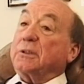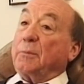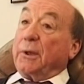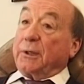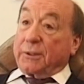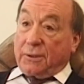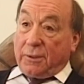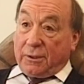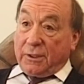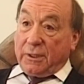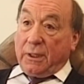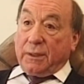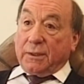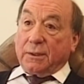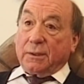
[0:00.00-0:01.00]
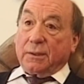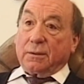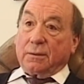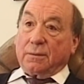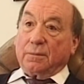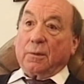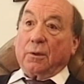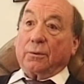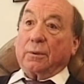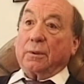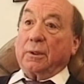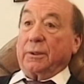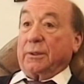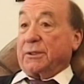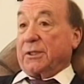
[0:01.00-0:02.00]
about its success
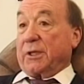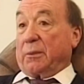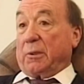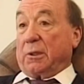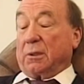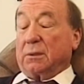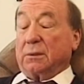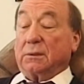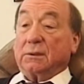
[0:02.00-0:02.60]
in the cinema.